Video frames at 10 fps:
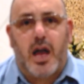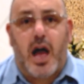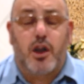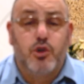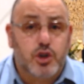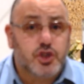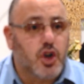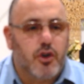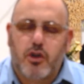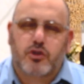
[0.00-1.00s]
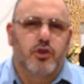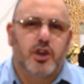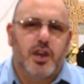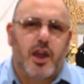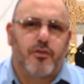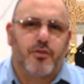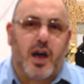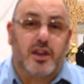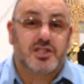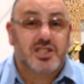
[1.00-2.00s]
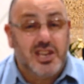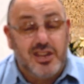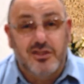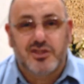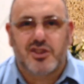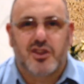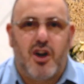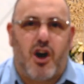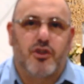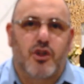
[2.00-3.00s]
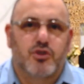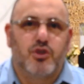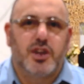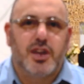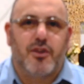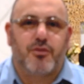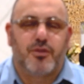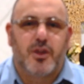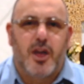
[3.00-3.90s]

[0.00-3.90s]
our looks are not good enough, our skills are not good enough,